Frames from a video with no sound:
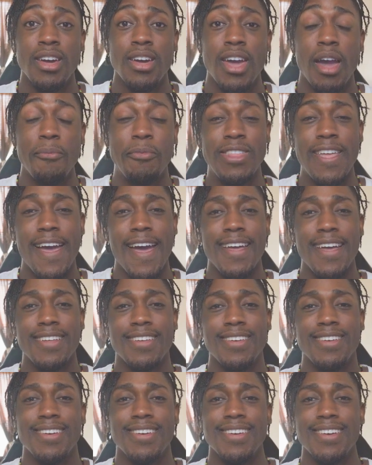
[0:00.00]
And with that,
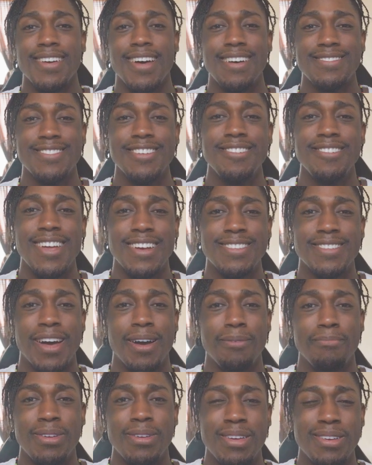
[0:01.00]
I'll see you next
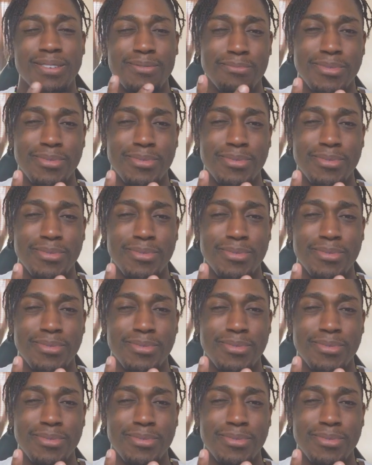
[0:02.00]
time.